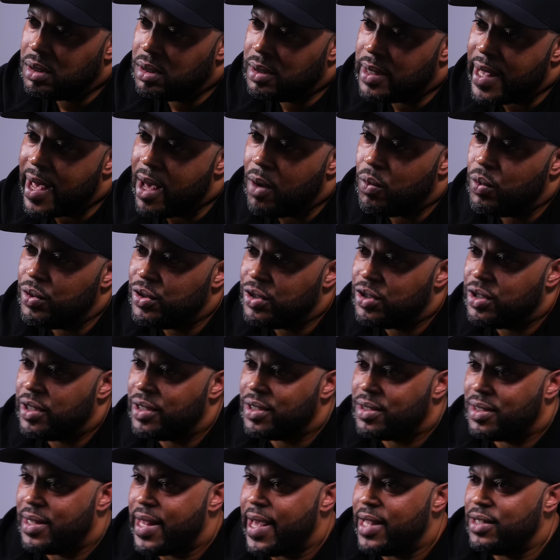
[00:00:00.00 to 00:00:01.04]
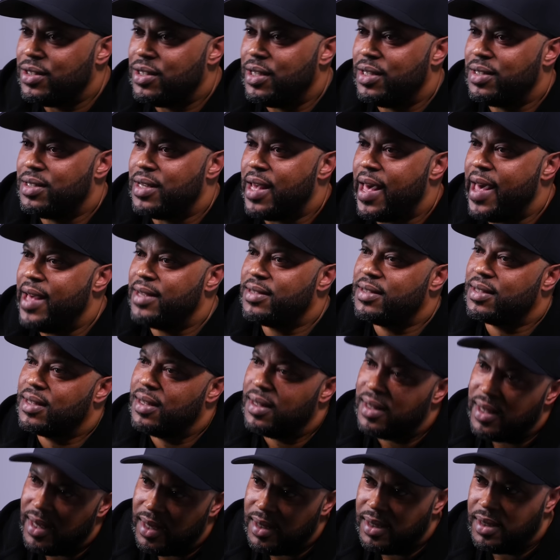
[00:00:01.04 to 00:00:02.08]
That was just that just
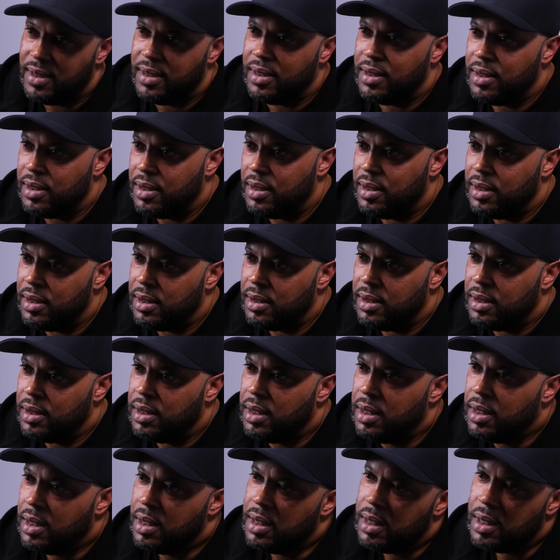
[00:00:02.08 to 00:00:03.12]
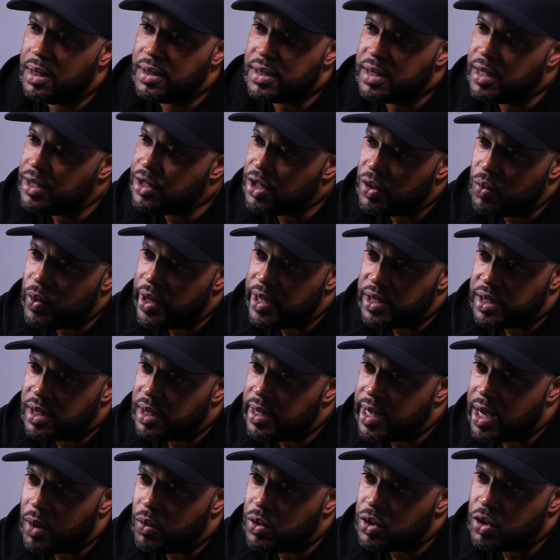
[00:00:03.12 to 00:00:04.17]
escalated a situation
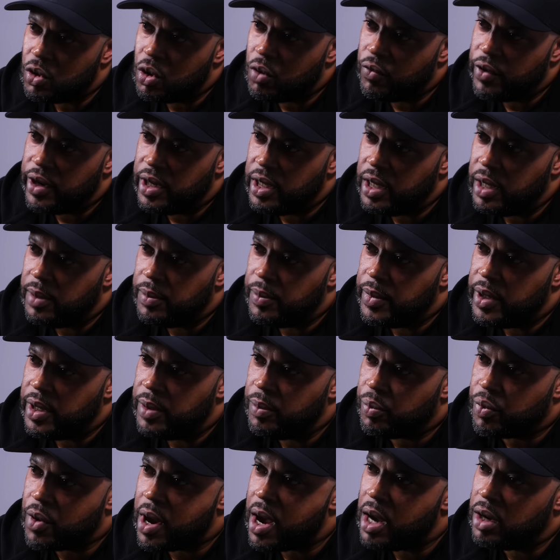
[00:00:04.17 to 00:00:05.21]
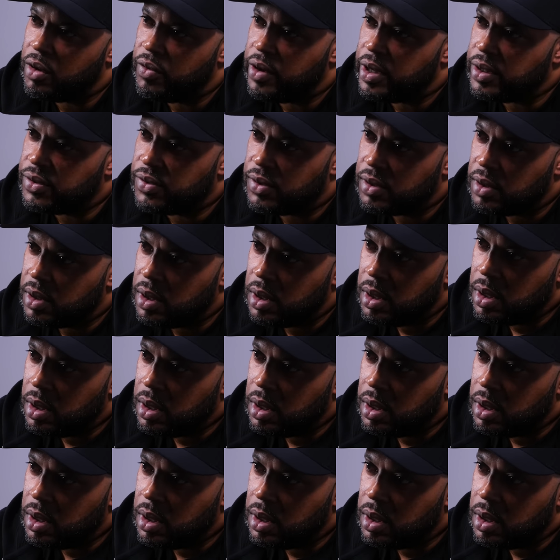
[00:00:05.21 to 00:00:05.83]
that was already in, in progress.